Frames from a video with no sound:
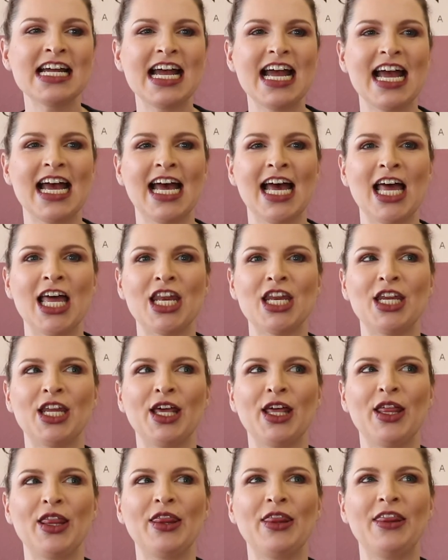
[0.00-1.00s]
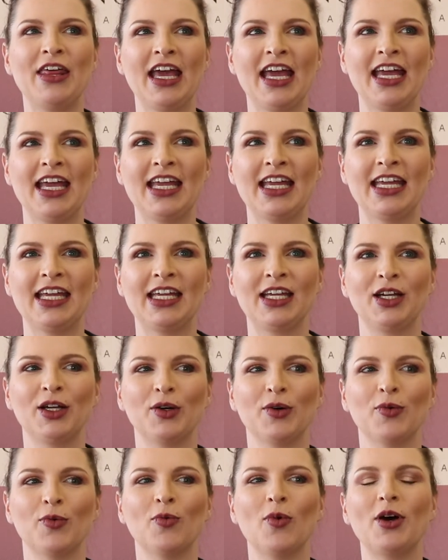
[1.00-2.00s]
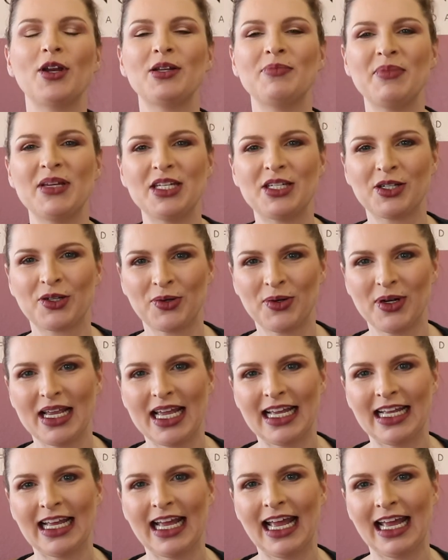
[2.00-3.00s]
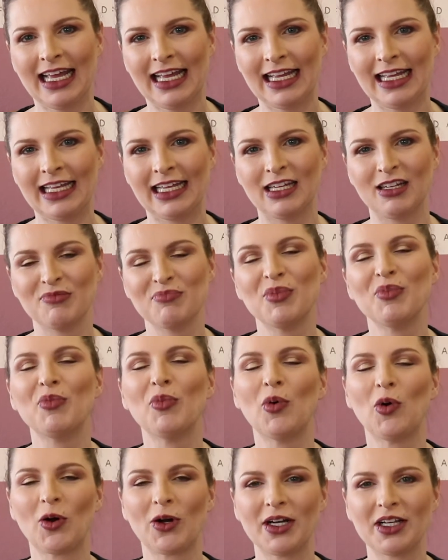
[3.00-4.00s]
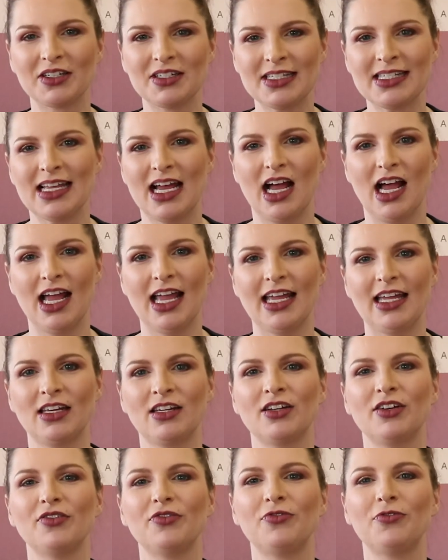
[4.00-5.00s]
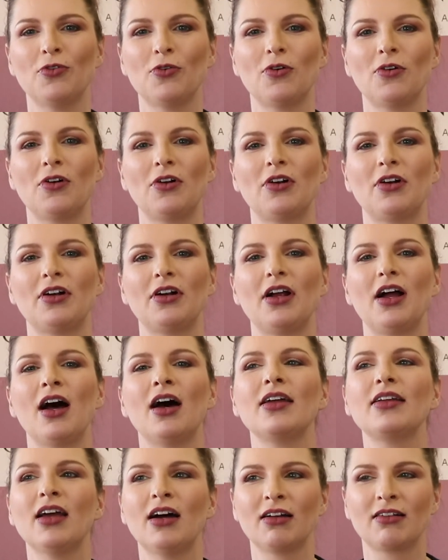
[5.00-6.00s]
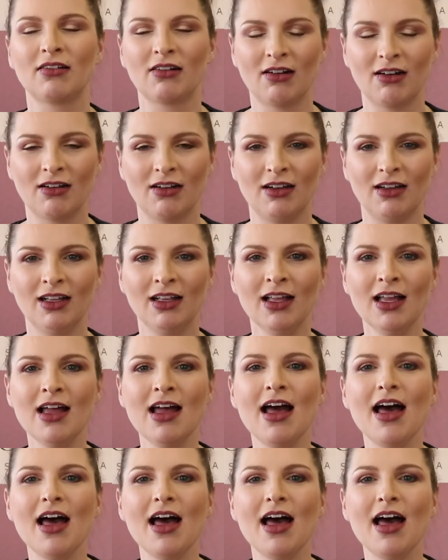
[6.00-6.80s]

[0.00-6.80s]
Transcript: and they wanted me to create a memorial sign for a young girl